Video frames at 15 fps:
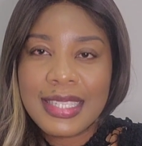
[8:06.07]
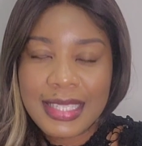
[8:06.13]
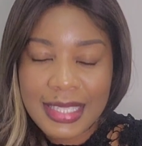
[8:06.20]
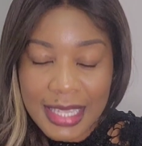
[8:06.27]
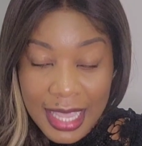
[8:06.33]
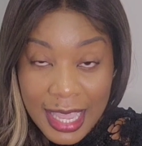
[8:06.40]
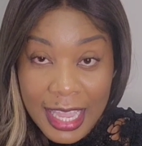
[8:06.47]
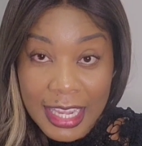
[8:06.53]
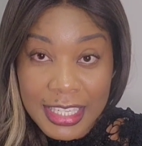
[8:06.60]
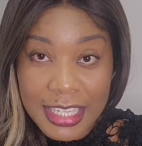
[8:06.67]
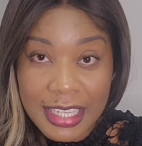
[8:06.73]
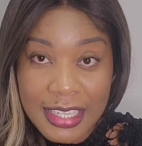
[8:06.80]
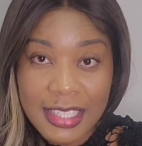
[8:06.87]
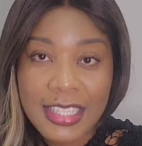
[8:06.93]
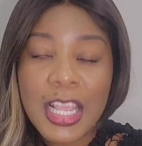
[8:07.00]

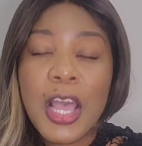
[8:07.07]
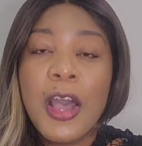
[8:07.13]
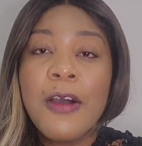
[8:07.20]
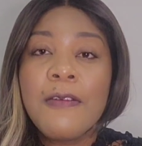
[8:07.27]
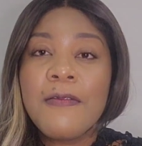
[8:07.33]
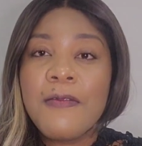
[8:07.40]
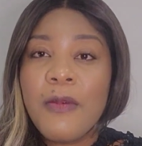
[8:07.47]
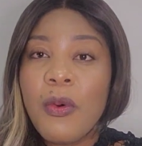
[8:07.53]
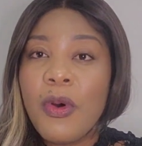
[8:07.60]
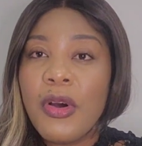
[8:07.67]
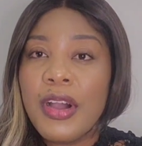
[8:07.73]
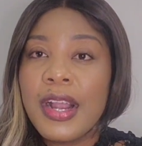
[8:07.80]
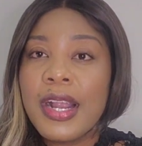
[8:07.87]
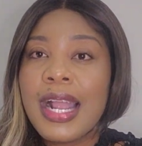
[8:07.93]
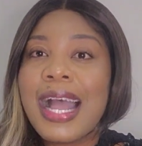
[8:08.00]
stages
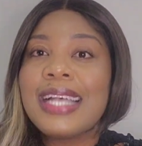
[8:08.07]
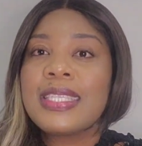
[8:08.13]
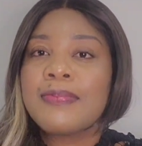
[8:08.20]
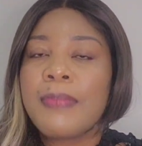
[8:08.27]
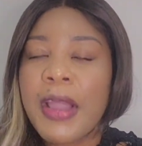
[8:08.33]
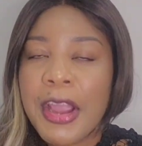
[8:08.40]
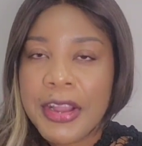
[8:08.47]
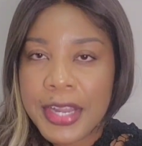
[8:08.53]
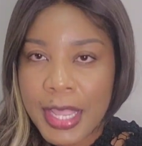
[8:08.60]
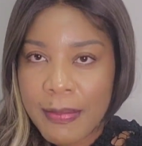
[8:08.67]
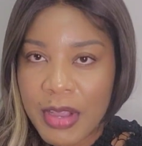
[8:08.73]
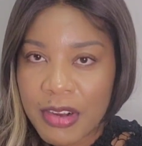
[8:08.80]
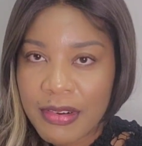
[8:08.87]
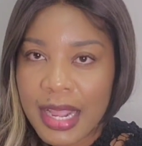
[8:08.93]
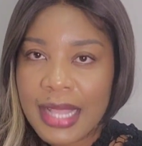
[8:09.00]
for aspiring
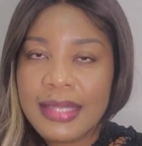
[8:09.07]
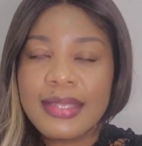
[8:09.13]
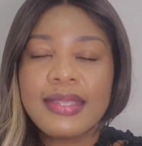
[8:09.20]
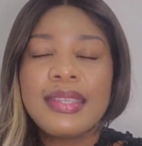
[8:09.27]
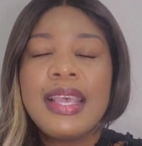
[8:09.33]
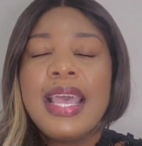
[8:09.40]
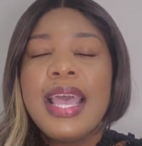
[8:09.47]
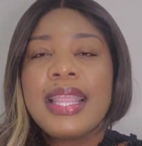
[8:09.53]
immigrants.